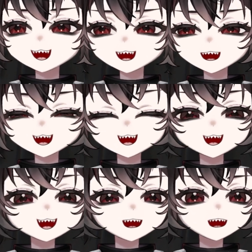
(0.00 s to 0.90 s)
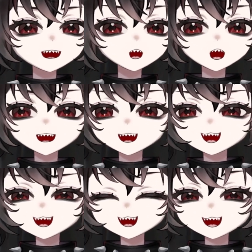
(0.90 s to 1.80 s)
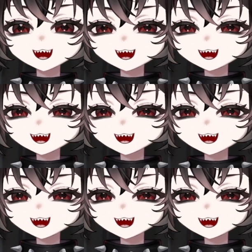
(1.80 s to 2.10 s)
don't love going outside.